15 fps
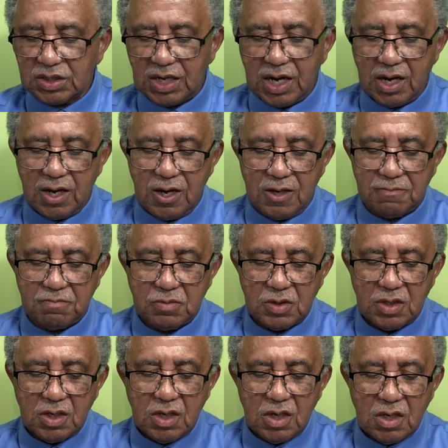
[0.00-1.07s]
sign
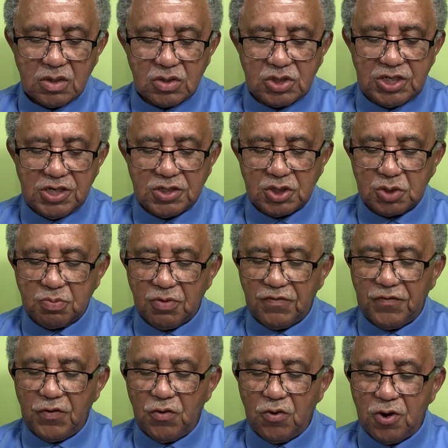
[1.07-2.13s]
Jesus
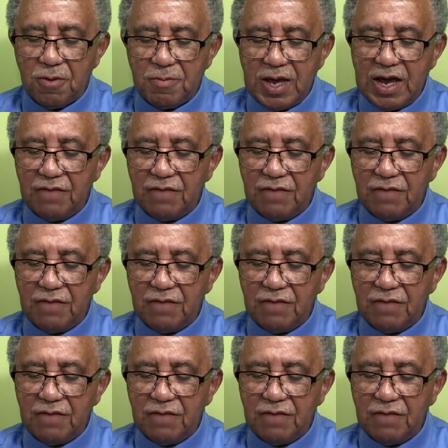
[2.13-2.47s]
performed